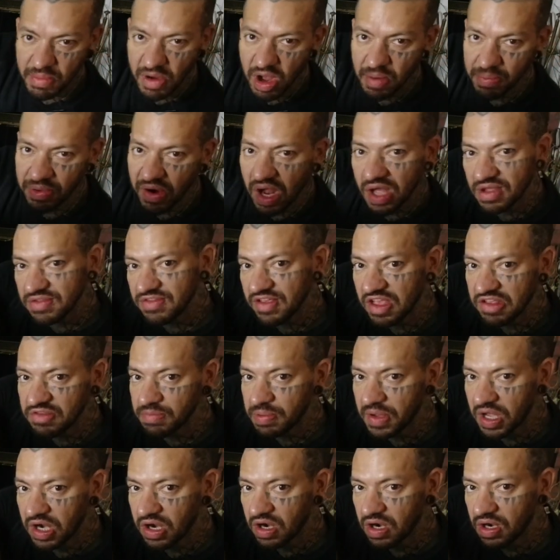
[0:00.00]
Mom processed
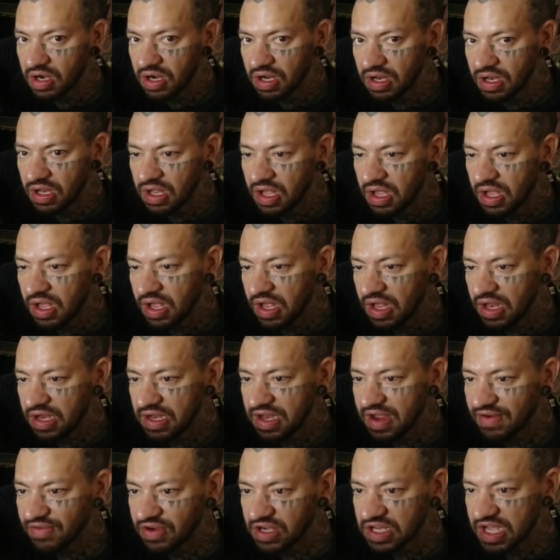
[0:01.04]
butter.
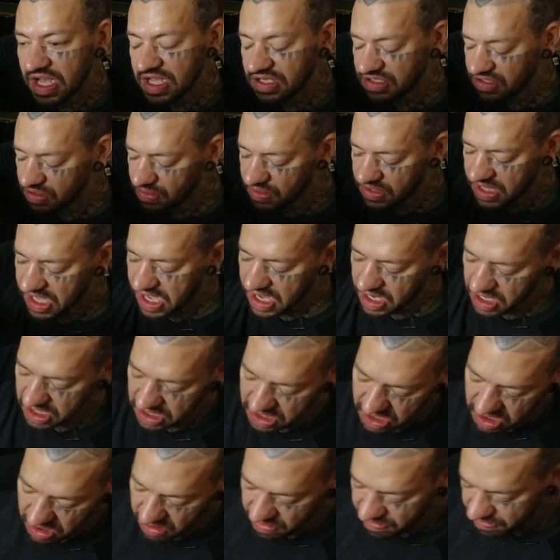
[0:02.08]
Never tattoo without
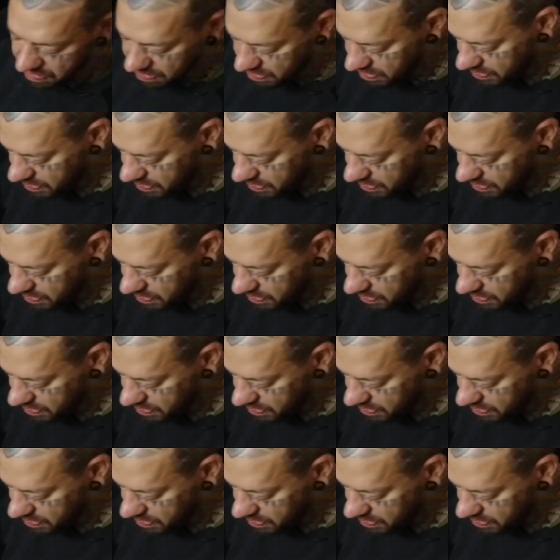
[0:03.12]
it, yo.